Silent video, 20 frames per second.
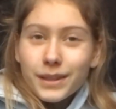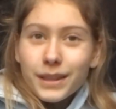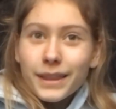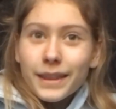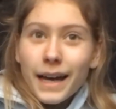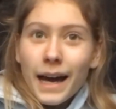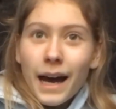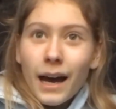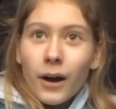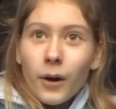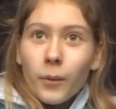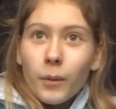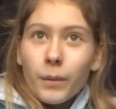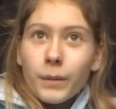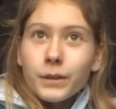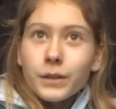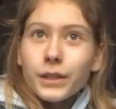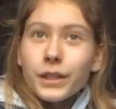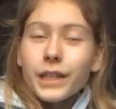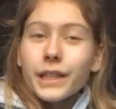Now
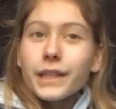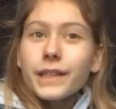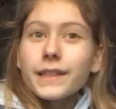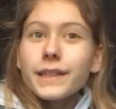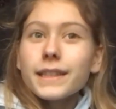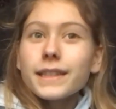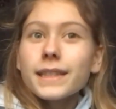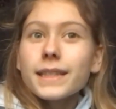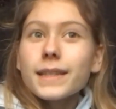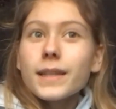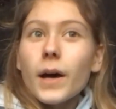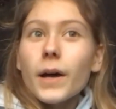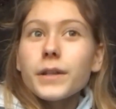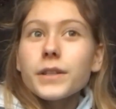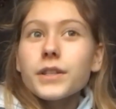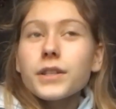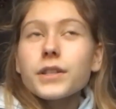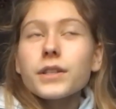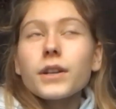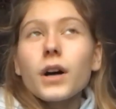you can
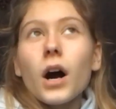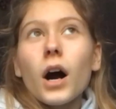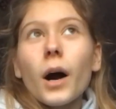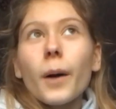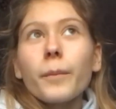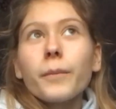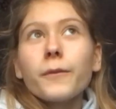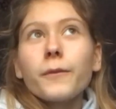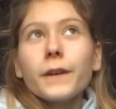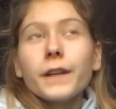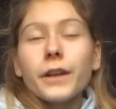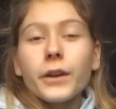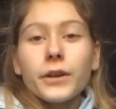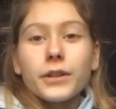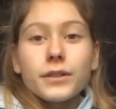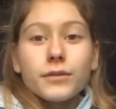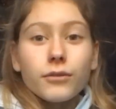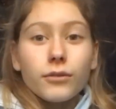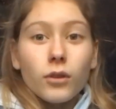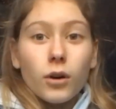search up
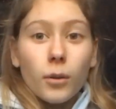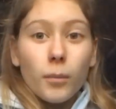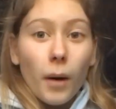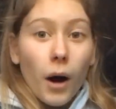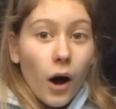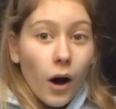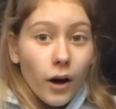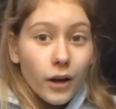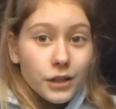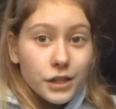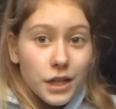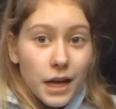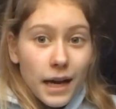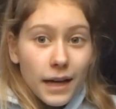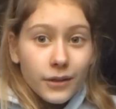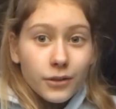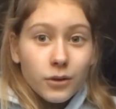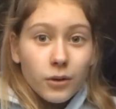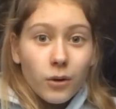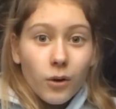videos from our
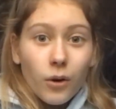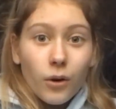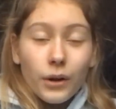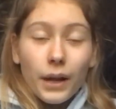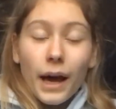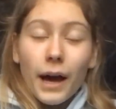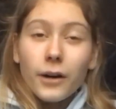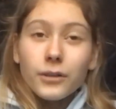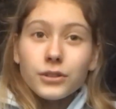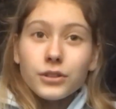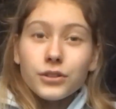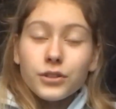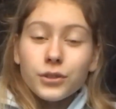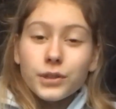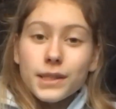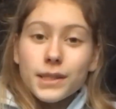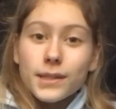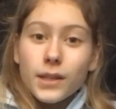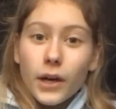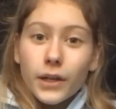channel on how to
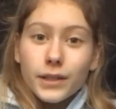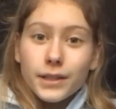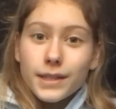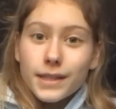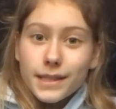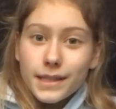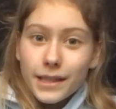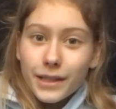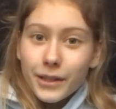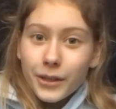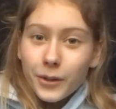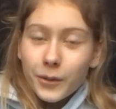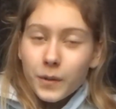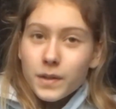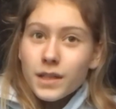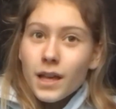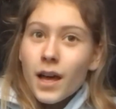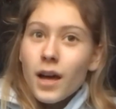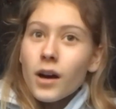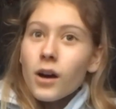do certain
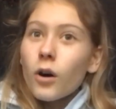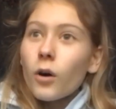skills,